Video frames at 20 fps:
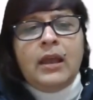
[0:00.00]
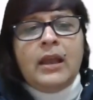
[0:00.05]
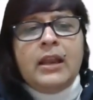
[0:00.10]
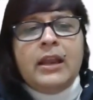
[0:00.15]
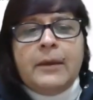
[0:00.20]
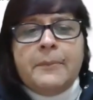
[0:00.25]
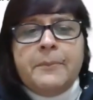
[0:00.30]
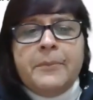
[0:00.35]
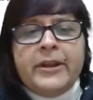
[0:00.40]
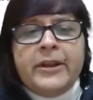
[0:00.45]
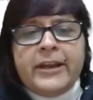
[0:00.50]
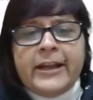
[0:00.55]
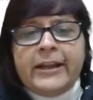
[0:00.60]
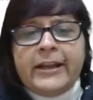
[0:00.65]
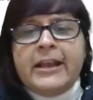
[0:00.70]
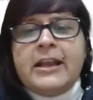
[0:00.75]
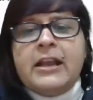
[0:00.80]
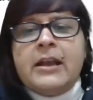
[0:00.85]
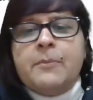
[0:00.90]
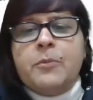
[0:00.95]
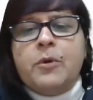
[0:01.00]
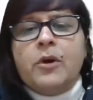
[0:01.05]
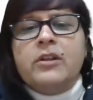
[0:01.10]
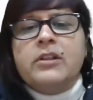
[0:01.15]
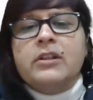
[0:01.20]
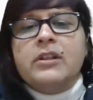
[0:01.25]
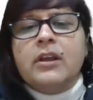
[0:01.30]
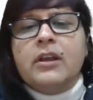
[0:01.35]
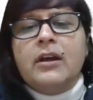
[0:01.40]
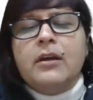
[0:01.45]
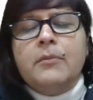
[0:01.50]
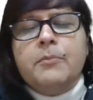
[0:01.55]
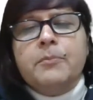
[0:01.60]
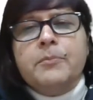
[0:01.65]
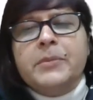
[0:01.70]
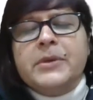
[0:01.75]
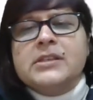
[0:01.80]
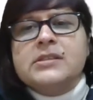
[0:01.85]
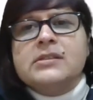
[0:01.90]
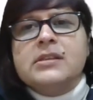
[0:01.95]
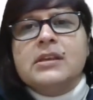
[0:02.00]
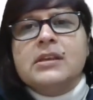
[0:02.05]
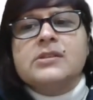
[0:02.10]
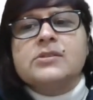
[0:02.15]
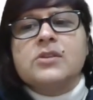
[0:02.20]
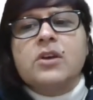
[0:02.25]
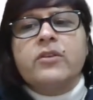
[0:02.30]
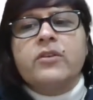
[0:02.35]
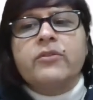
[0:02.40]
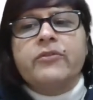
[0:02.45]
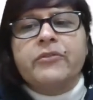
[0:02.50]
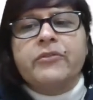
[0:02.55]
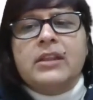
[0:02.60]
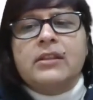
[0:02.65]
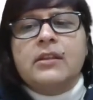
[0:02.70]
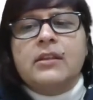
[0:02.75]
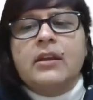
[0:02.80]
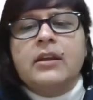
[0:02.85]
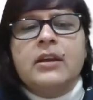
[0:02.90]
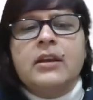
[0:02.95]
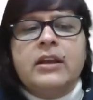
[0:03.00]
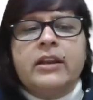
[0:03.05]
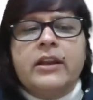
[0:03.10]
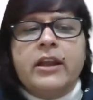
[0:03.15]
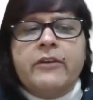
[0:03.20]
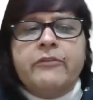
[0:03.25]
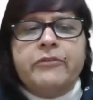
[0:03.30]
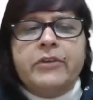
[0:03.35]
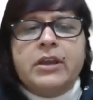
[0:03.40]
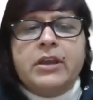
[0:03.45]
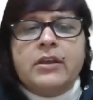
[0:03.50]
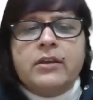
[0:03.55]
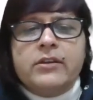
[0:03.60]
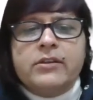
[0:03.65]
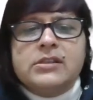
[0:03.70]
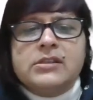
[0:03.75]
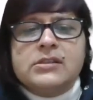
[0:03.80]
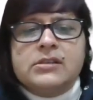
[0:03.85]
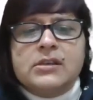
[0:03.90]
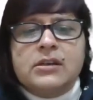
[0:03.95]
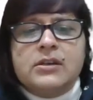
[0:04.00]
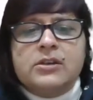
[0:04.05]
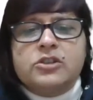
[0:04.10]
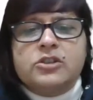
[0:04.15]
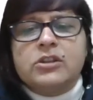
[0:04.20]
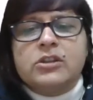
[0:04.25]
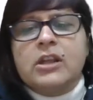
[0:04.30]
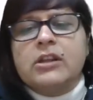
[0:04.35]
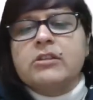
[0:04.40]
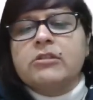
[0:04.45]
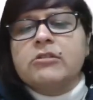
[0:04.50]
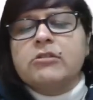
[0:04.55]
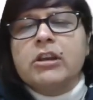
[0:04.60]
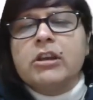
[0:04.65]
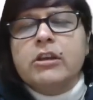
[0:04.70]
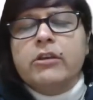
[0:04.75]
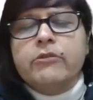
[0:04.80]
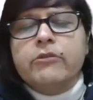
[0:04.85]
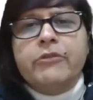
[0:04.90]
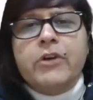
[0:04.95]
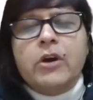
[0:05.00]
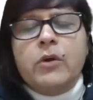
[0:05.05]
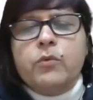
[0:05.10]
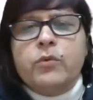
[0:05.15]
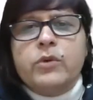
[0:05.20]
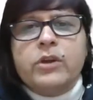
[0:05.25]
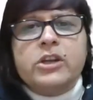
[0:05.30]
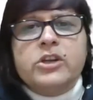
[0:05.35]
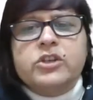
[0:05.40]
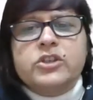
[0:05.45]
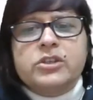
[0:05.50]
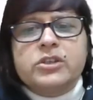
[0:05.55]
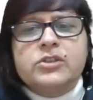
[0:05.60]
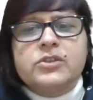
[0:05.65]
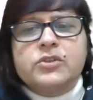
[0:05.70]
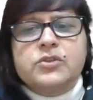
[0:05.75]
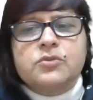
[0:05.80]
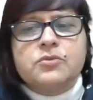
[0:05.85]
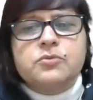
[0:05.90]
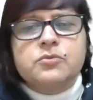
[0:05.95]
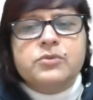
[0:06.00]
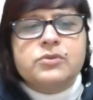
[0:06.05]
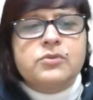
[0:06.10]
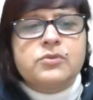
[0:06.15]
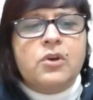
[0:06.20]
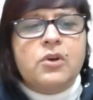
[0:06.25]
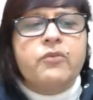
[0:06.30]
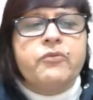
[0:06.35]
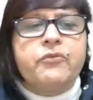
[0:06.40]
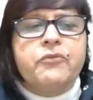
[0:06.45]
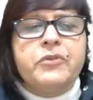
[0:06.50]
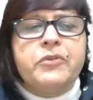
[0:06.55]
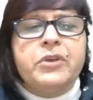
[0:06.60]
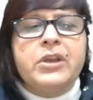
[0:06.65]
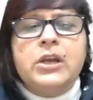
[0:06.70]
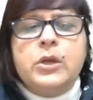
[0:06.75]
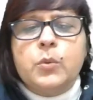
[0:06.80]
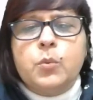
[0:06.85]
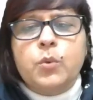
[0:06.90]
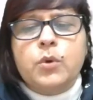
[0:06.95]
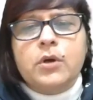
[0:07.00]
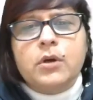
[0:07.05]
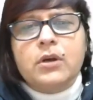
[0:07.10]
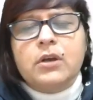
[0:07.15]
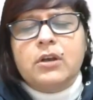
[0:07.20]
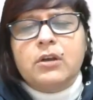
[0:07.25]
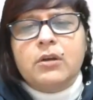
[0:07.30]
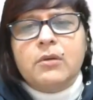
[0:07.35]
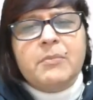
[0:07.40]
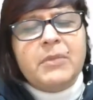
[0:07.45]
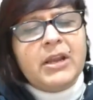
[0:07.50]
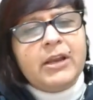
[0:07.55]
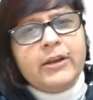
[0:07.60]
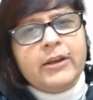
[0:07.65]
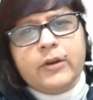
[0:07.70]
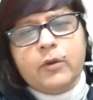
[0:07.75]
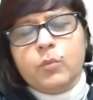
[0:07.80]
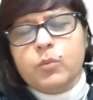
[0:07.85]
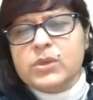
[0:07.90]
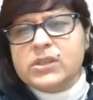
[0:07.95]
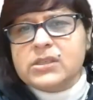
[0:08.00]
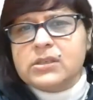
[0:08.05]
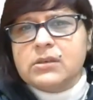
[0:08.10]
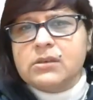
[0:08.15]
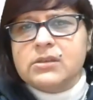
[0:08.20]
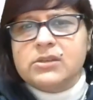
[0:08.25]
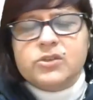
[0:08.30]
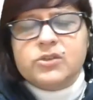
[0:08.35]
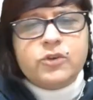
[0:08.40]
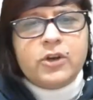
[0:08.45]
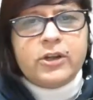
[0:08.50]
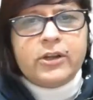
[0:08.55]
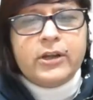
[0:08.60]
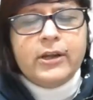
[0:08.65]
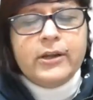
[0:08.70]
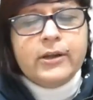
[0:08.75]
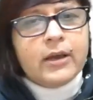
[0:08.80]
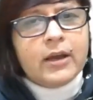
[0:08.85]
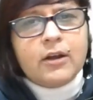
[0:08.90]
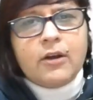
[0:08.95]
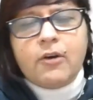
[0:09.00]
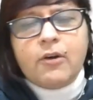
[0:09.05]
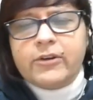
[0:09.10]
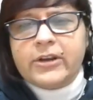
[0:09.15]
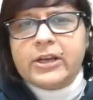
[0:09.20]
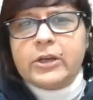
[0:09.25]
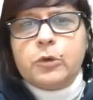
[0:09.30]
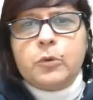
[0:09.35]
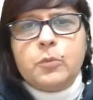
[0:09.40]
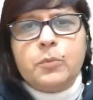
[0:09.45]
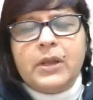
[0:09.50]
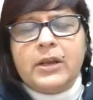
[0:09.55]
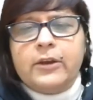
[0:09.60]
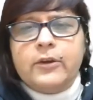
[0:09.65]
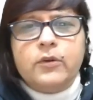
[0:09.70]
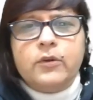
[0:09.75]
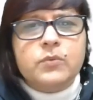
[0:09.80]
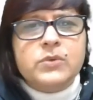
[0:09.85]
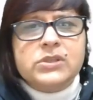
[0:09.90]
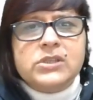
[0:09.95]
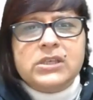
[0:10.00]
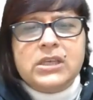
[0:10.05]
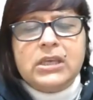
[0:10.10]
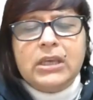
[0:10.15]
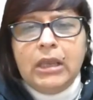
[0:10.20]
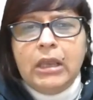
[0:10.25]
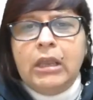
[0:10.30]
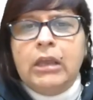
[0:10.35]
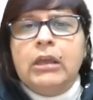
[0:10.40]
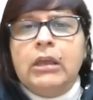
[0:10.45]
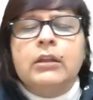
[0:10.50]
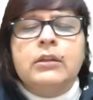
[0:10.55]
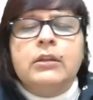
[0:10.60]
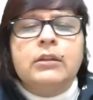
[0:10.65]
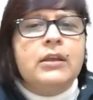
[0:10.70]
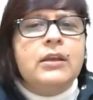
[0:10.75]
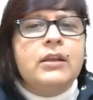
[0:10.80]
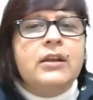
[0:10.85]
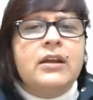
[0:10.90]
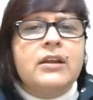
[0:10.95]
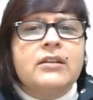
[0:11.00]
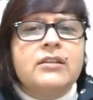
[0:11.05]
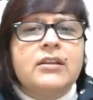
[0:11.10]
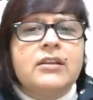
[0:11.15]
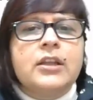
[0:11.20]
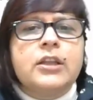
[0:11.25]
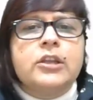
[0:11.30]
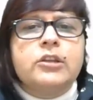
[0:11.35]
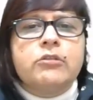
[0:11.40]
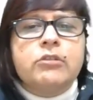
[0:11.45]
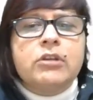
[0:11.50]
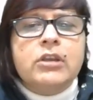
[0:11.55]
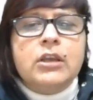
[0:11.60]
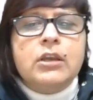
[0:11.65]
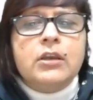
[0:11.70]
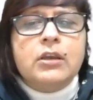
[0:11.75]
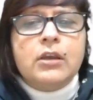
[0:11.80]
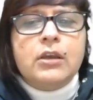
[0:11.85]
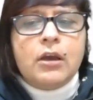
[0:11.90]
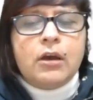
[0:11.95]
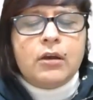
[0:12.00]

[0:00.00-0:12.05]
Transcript: Elaborating upon the basics of ethnographic research, the three foundation stones of field work, Malinowski stated, according to Malinowski, there are the three